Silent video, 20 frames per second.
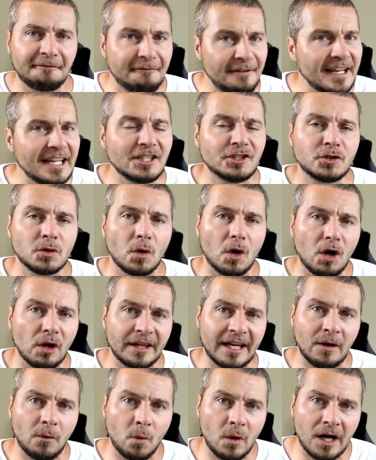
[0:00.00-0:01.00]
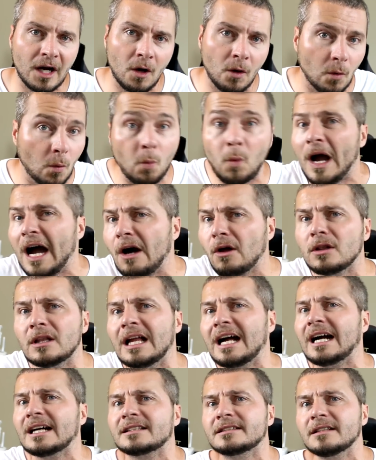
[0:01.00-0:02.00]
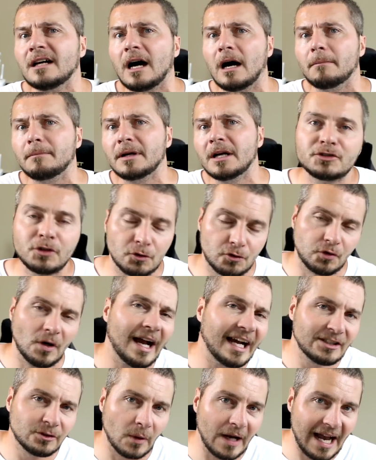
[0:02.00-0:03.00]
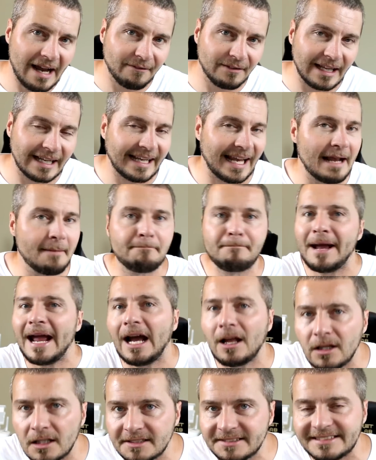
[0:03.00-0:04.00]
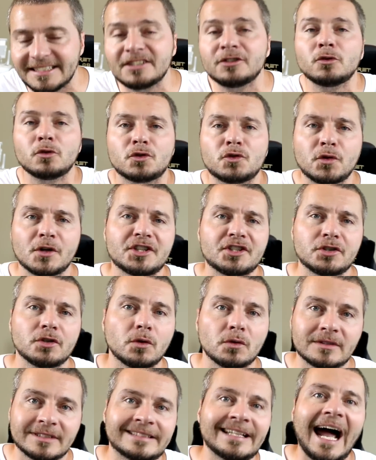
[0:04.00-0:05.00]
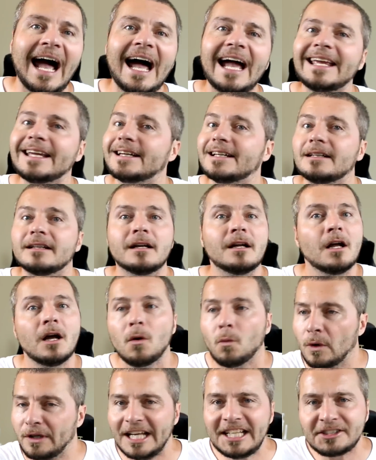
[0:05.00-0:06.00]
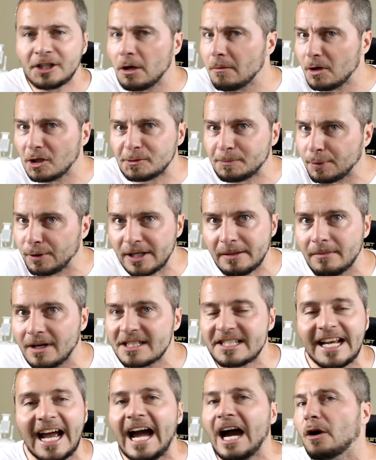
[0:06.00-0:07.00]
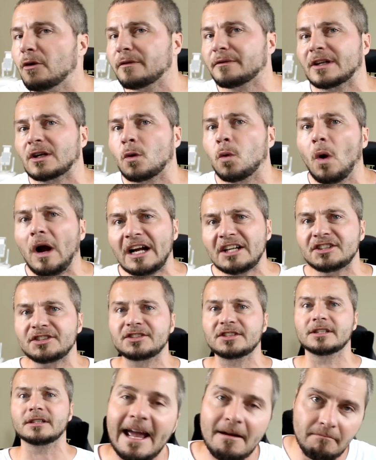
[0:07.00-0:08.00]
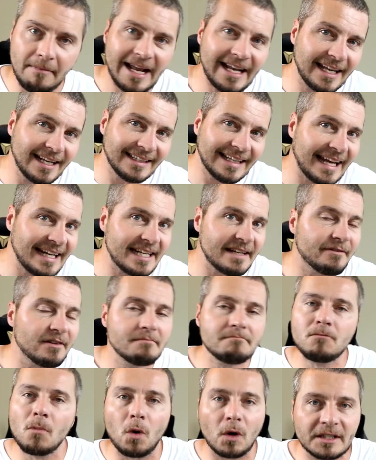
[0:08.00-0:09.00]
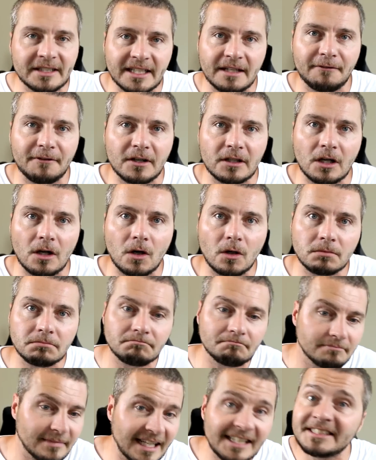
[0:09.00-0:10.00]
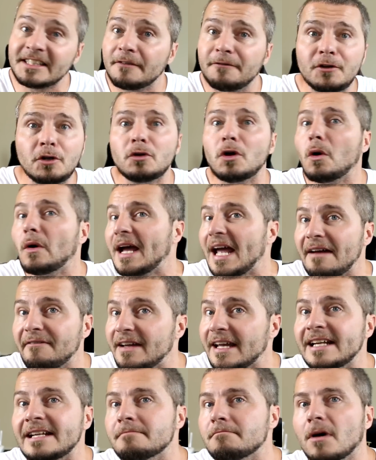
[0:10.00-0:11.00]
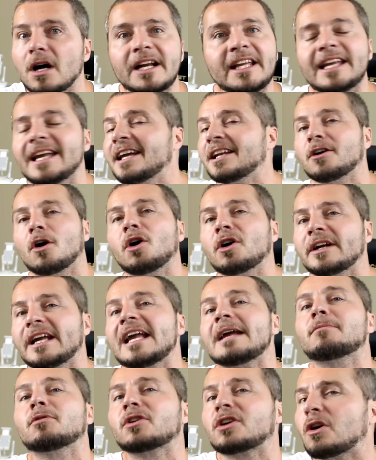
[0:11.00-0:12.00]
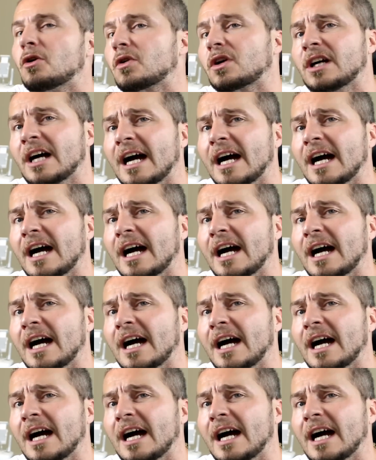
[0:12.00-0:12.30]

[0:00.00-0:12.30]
feed you all that well while locked up. So trying to have like a balanced and nutritional diet Well, that's almost pretty much out of the question. And making that even more difficult is if you don't have any money and aren't able to go to